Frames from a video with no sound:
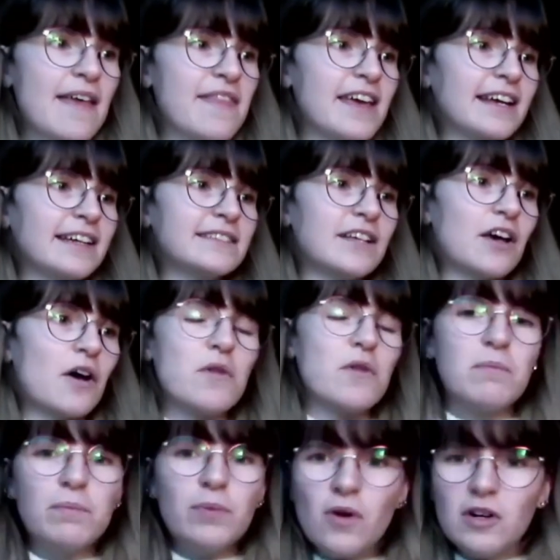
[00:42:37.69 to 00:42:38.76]
and they could sit on the
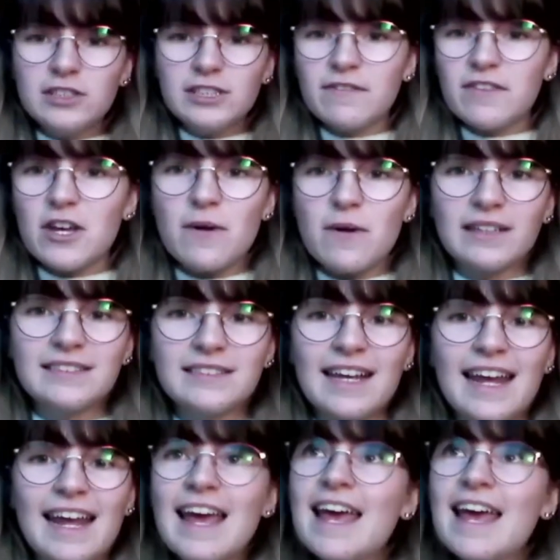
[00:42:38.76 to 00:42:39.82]
boards of the
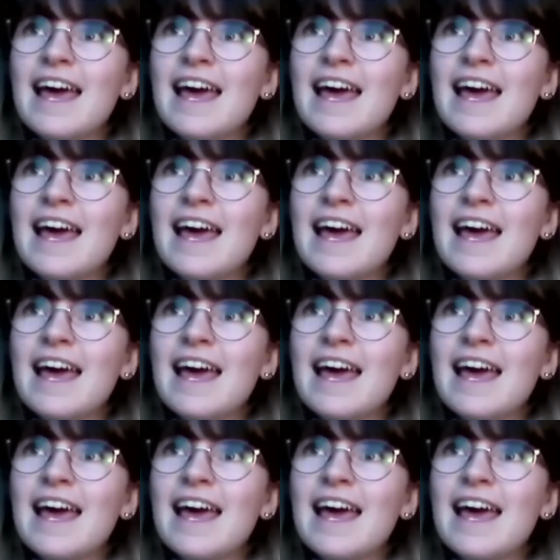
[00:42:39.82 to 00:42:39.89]
URC